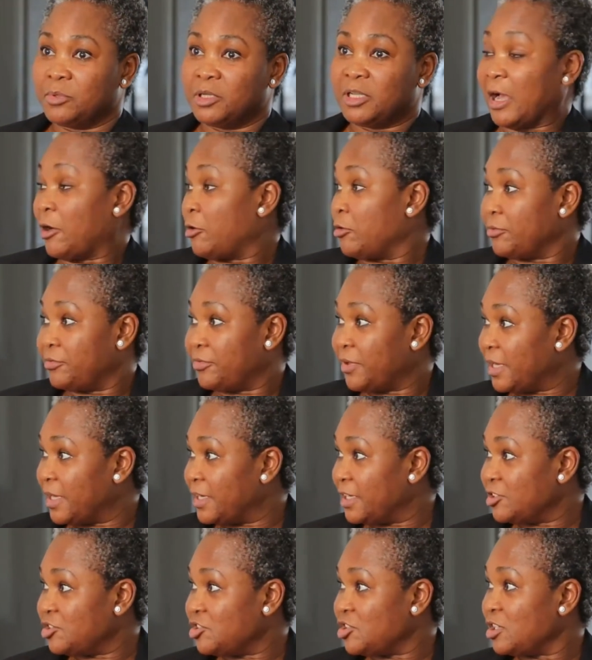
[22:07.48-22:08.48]
lack of
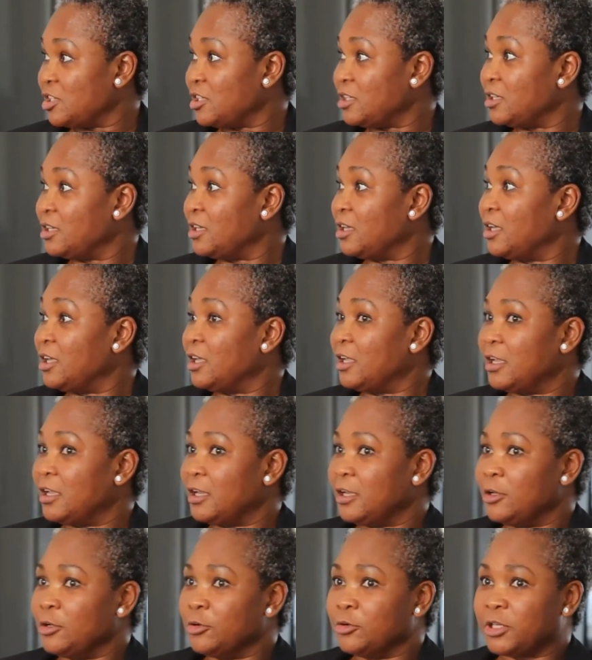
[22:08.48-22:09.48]
energy,
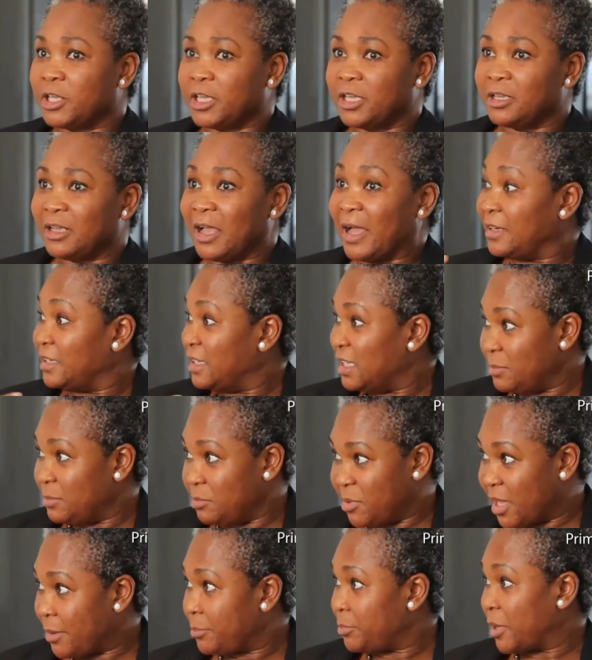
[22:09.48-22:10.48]
looking
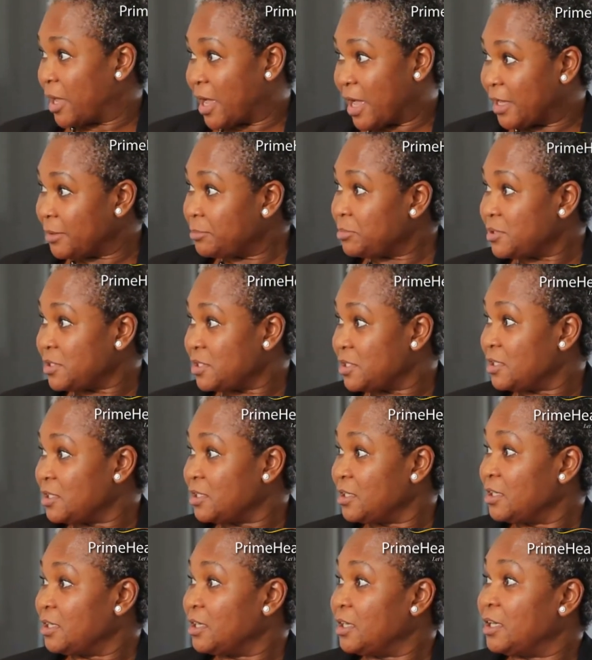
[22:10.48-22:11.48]
anemia perhaps,
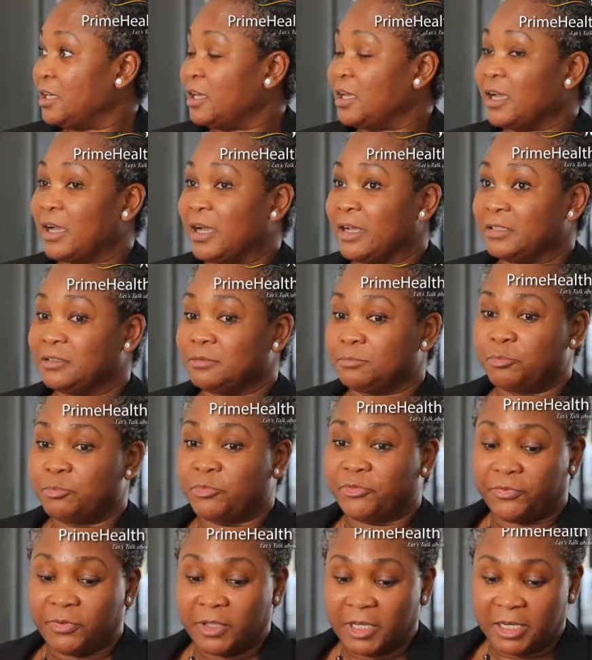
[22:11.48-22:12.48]
and
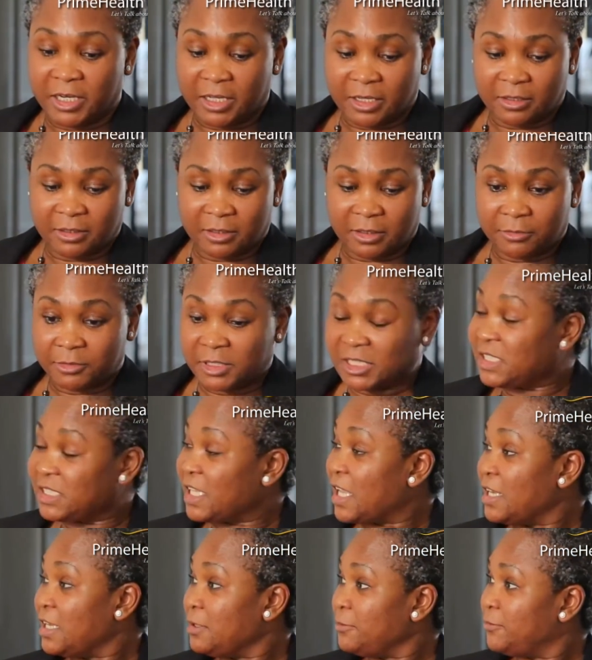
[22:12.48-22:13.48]

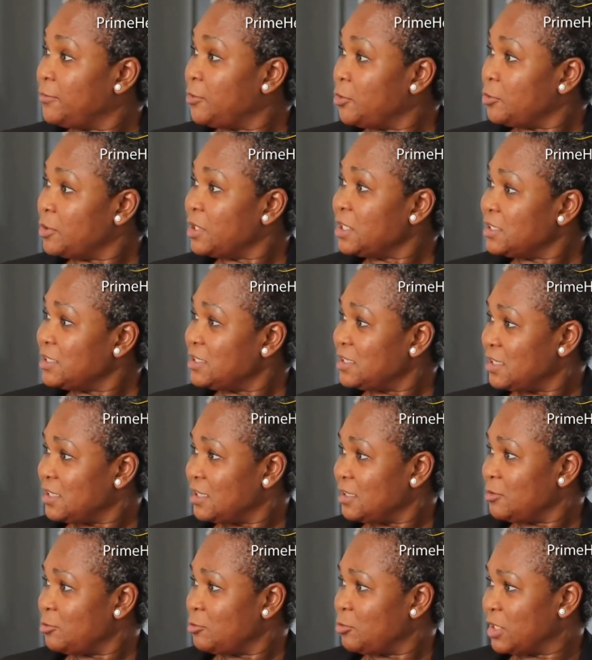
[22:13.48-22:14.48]
retaining fluids.
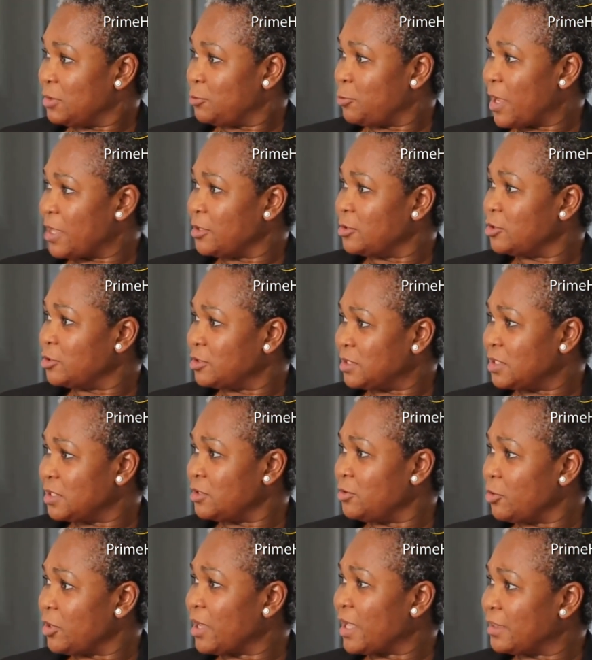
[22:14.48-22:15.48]
Where you
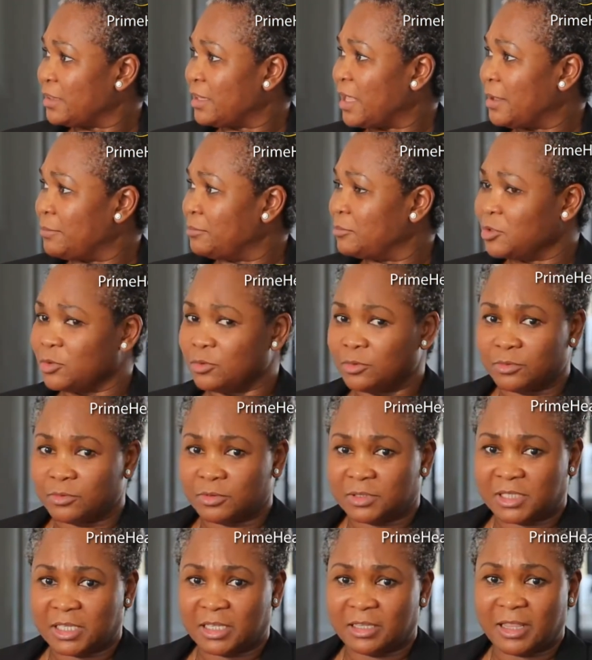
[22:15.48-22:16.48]
look at them, you
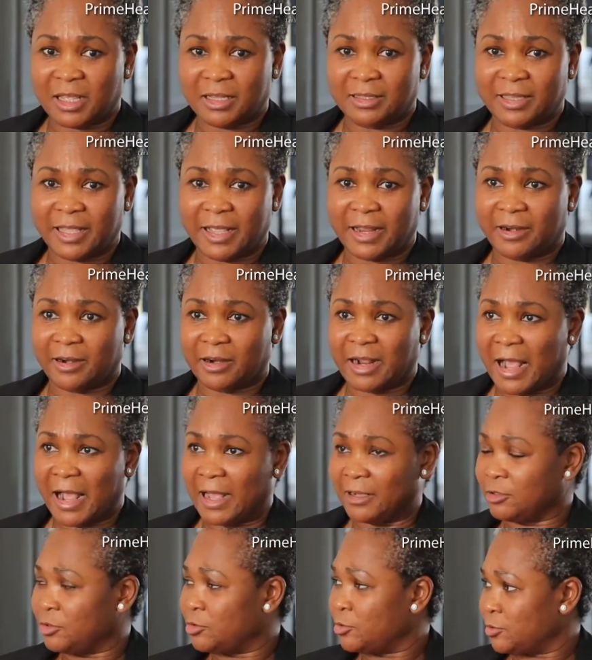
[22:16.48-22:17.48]
see that their
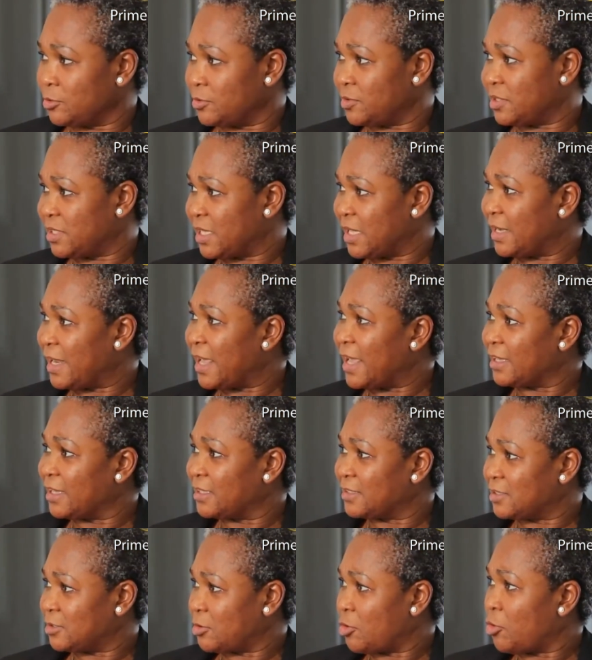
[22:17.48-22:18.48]
ankles, their
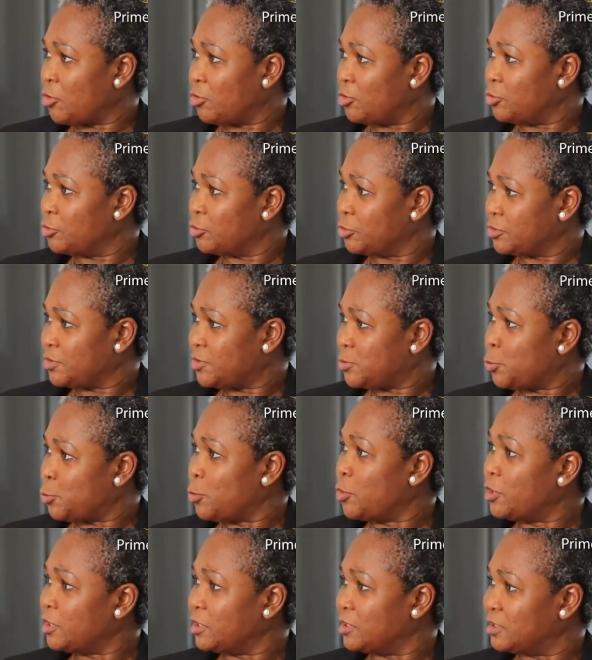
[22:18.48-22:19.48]
legs all look
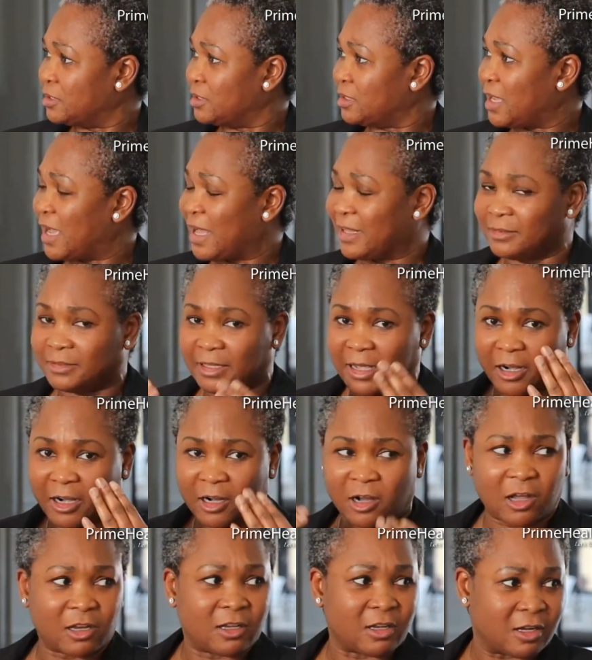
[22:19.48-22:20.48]
swollen, and their
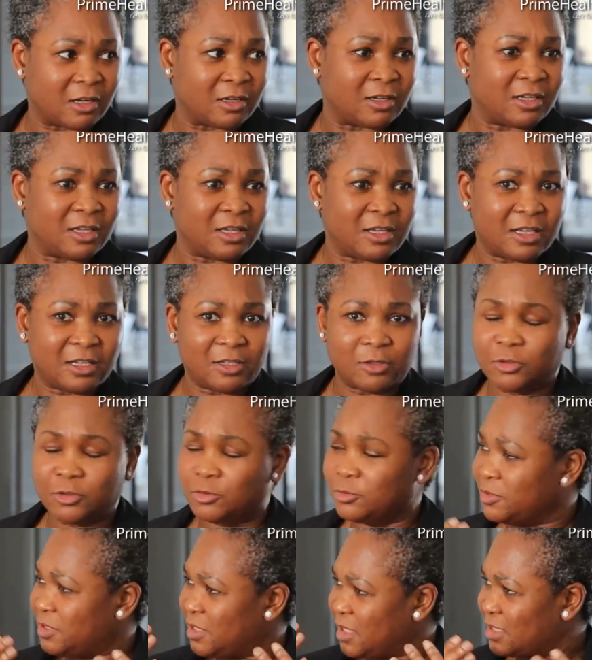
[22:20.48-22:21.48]
color
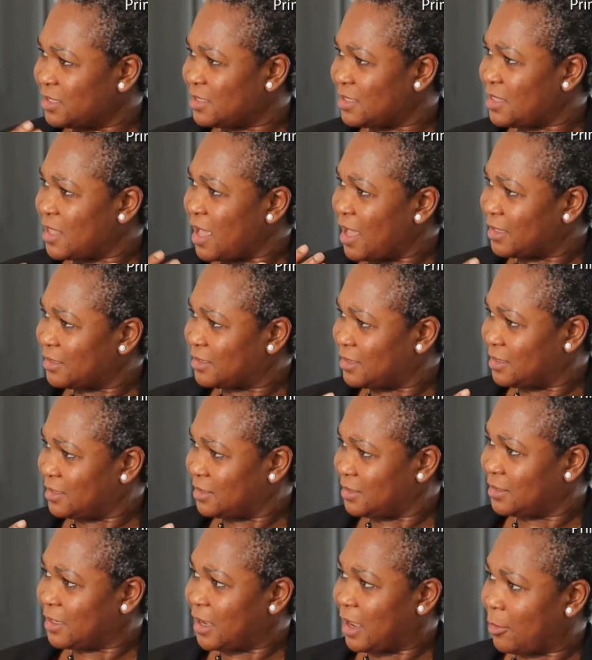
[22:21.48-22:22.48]
loses that
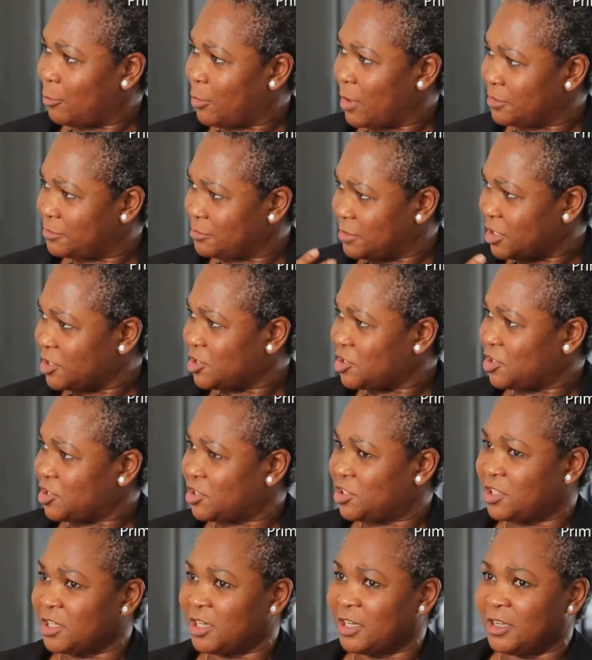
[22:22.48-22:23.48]
our
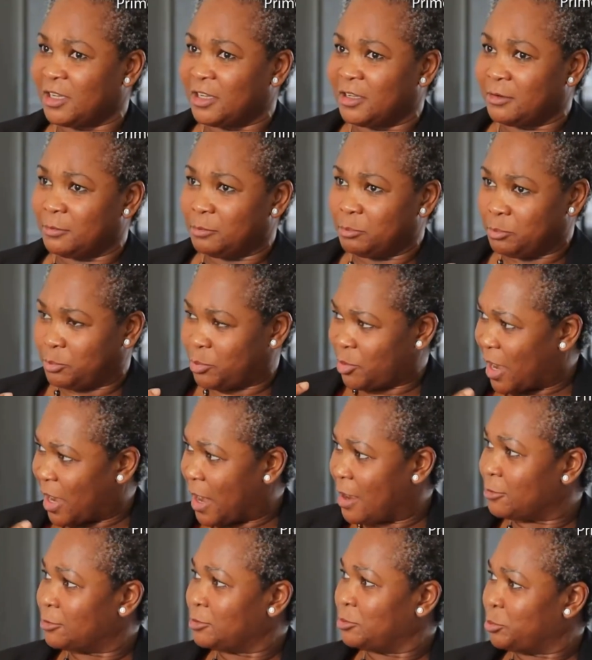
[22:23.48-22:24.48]
rich
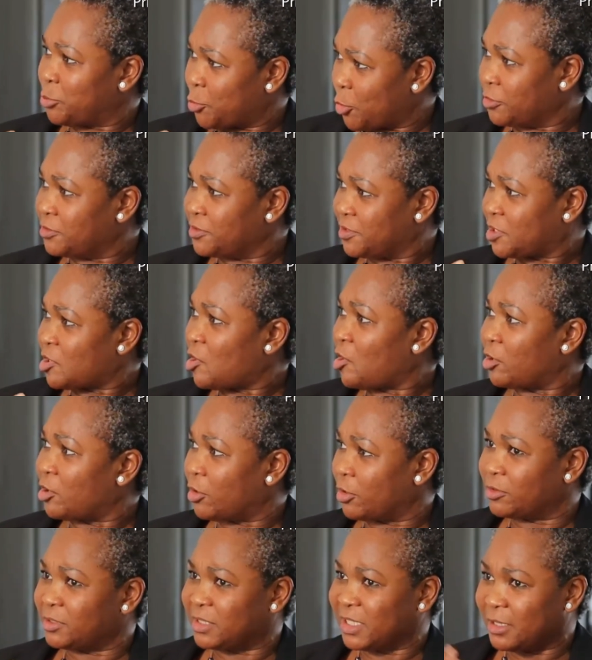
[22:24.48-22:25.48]
brown bronze
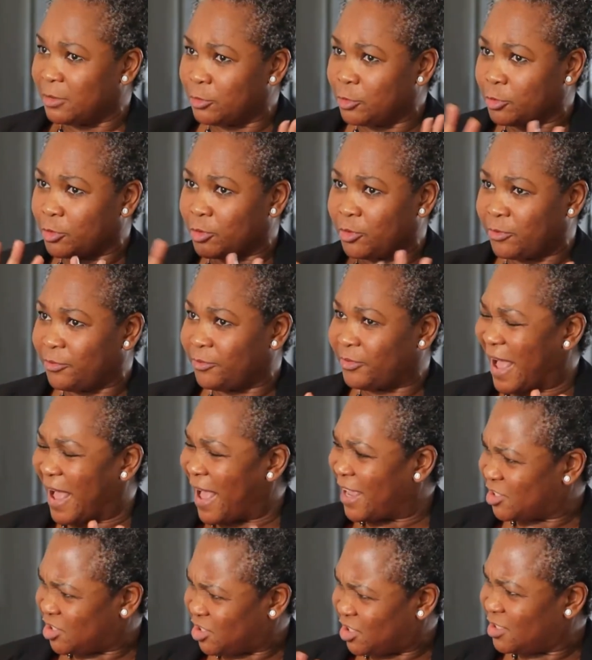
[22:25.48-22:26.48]
color. They look
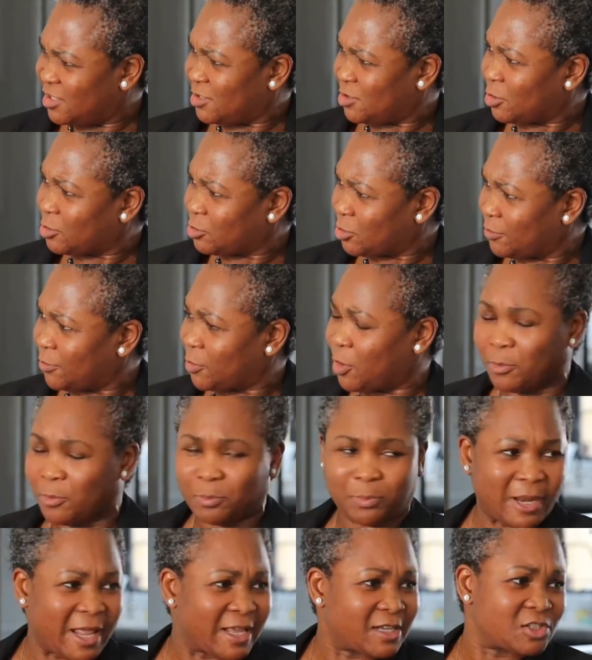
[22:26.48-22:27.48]
ashy sort of
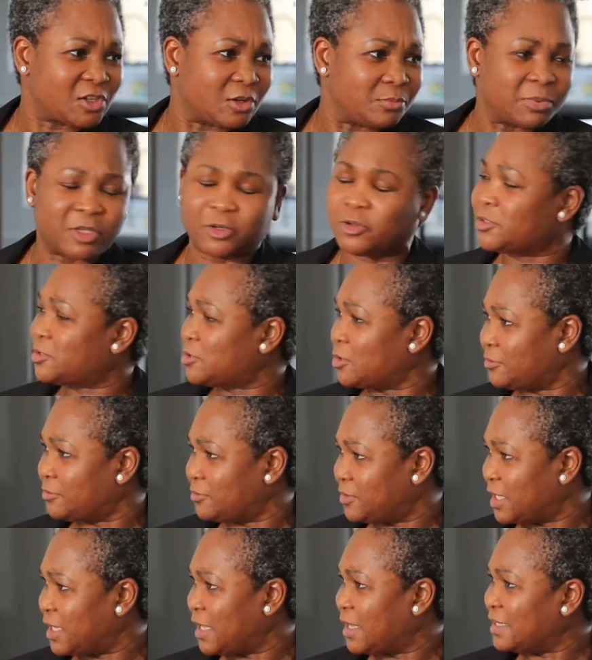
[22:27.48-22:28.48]
complexion because
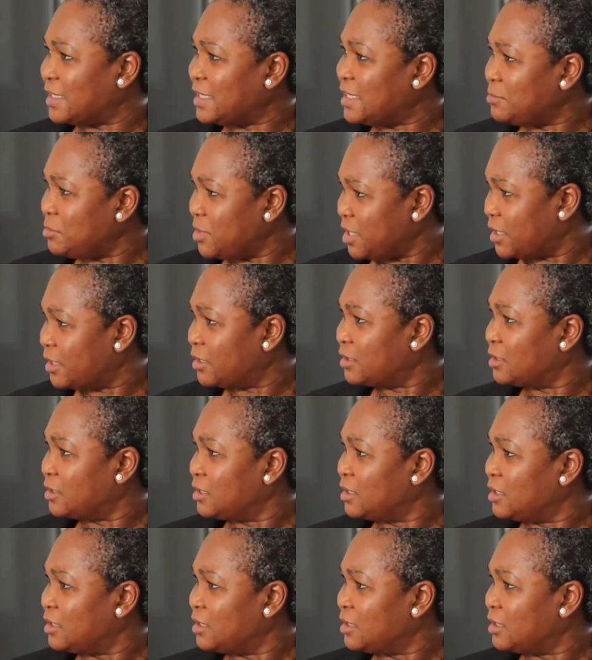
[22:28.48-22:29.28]
of the anemia.